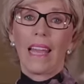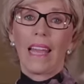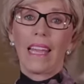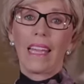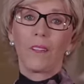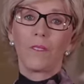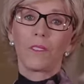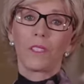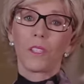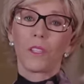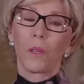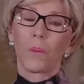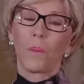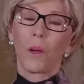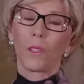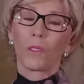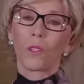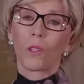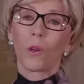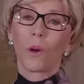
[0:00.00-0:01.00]
He was the
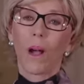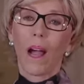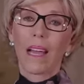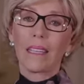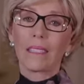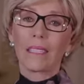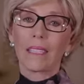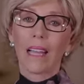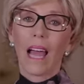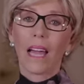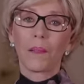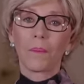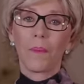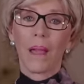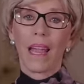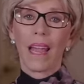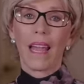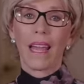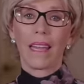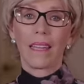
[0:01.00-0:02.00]
most Christ like
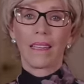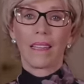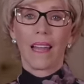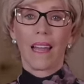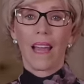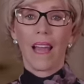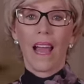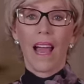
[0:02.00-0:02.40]
man